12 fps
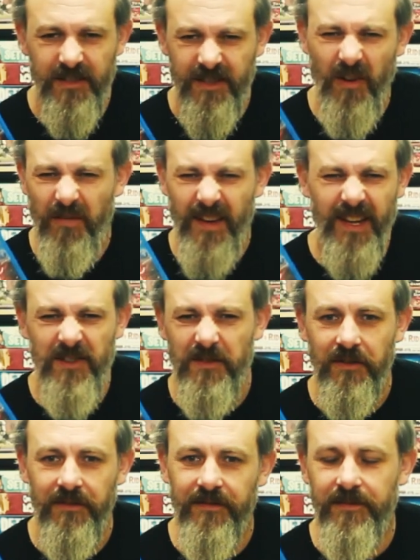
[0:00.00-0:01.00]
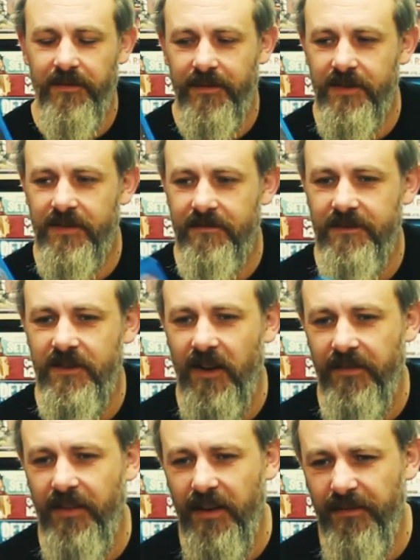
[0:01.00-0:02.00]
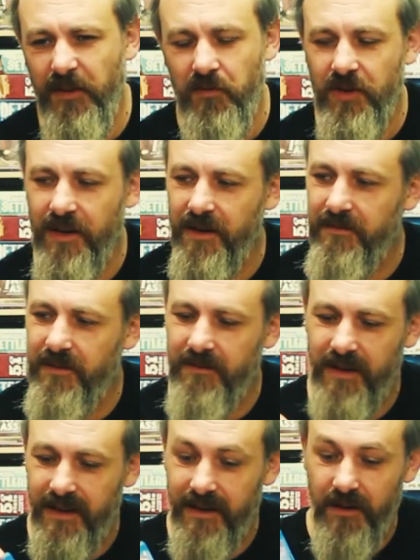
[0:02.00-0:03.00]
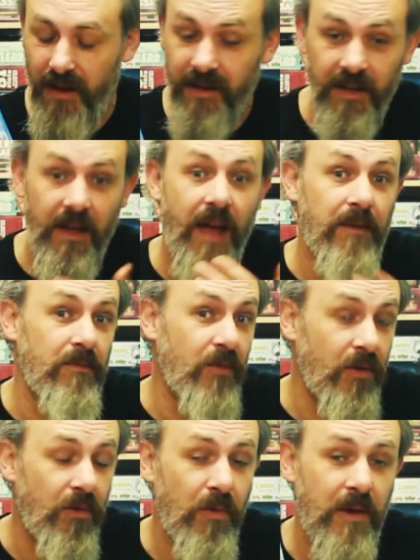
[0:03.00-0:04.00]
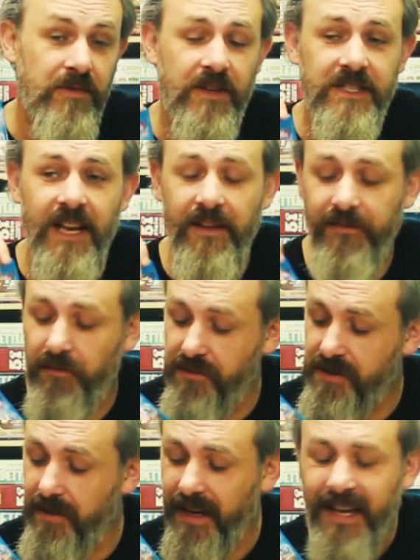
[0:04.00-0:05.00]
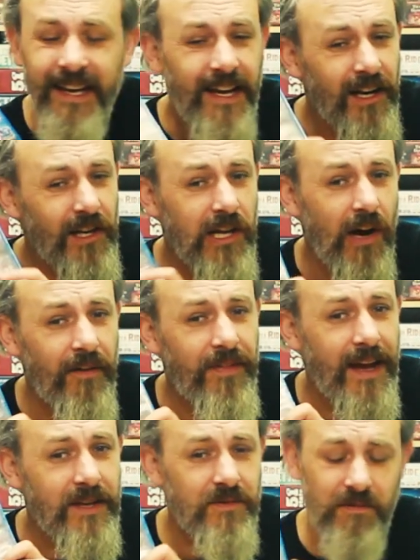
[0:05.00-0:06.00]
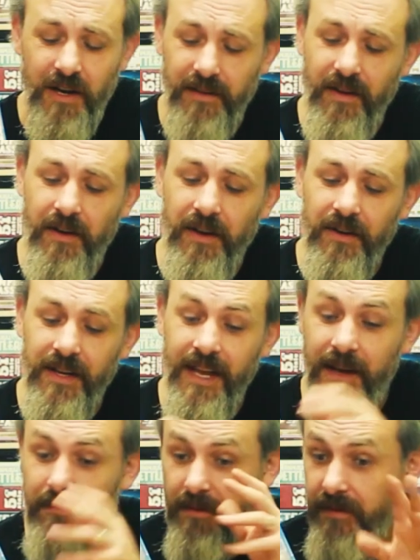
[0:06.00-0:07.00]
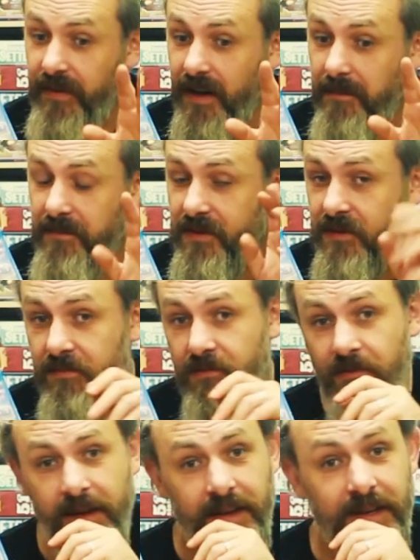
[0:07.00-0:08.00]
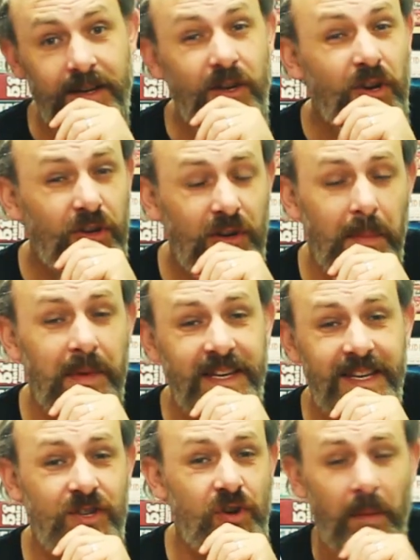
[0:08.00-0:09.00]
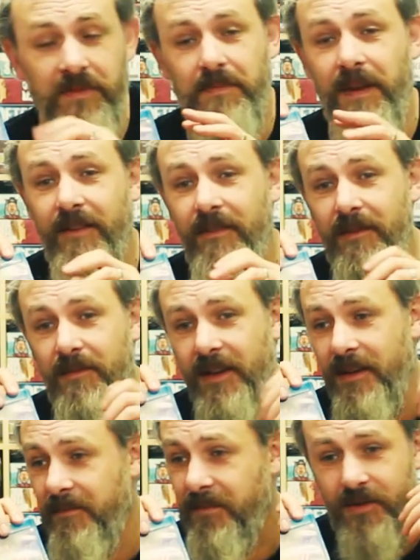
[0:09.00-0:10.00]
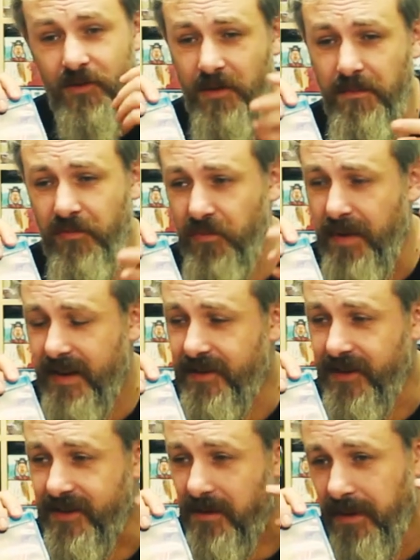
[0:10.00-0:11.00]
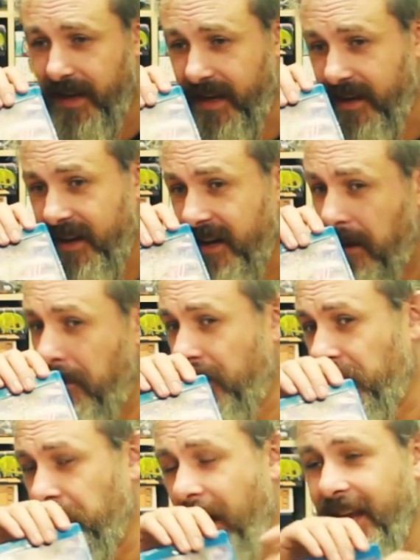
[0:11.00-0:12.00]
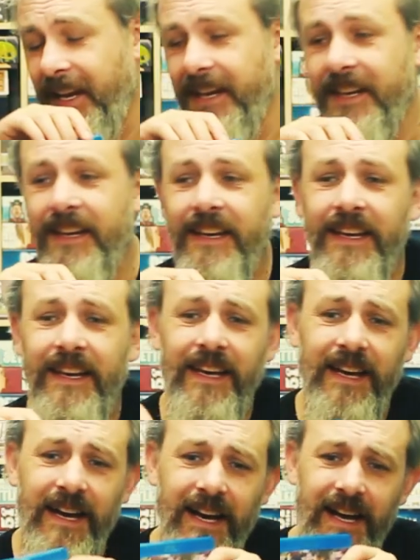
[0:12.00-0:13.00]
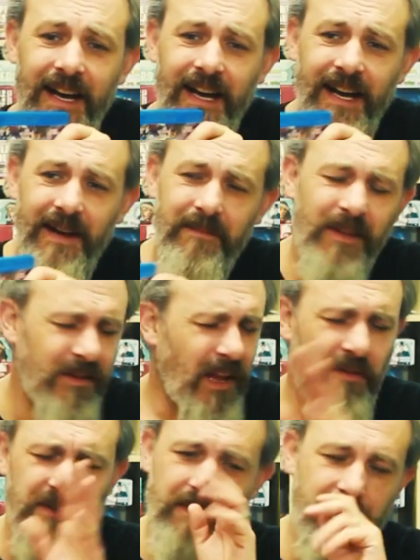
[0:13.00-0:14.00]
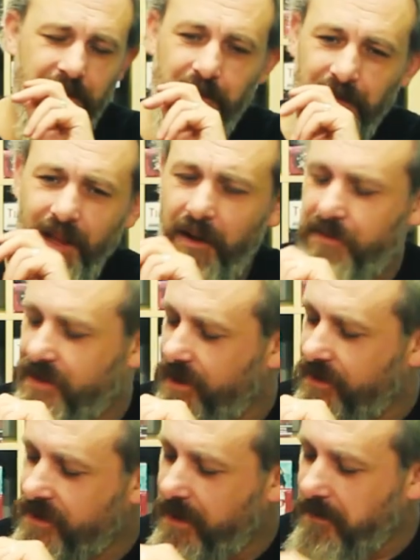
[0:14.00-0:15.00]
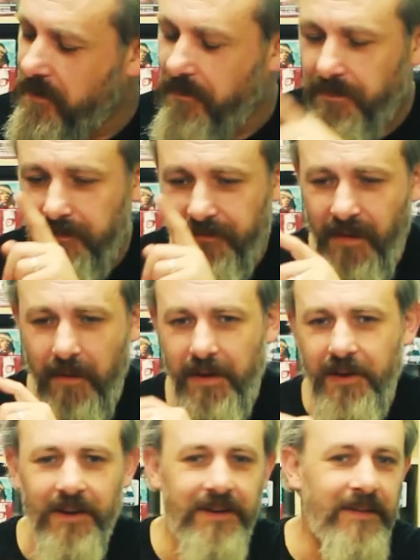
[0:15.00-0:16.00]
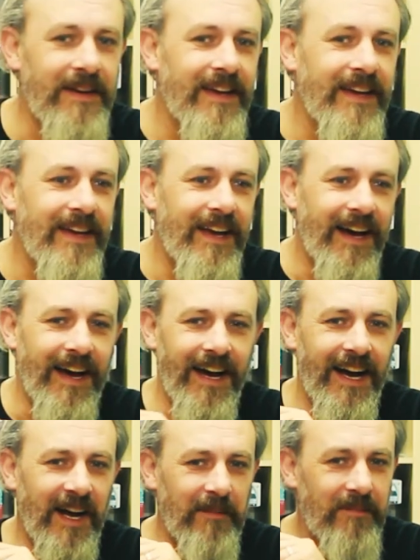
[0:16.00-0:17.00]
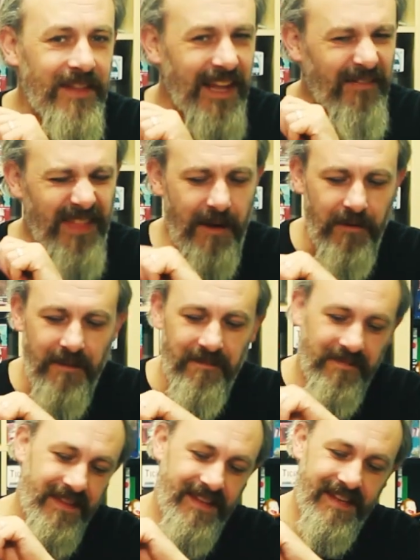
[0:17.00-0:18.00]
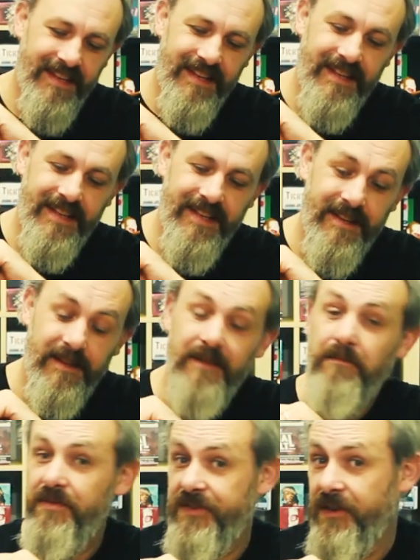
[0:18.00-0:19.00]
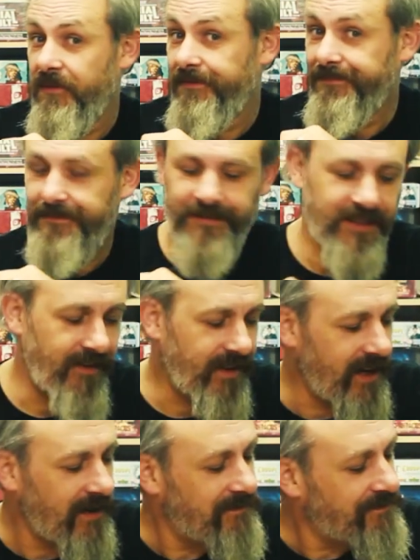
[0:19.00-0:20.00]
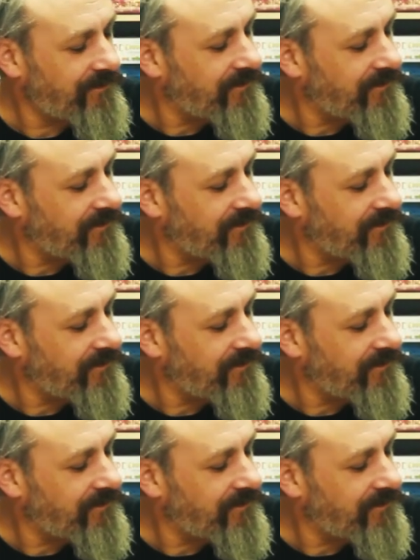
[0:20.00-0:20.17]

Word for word: gothic sort of sci-fi future and, and, and what Orwell's 1984 was doing. A lot of that is all kind of going on in here with um, some great comedy chops being run. Um, Jim Broadbent turns up in here, Michael Palin, uh, loads of people, loads and loads of people. Very good. Um, love that one. Brazil, Terry Gilliam.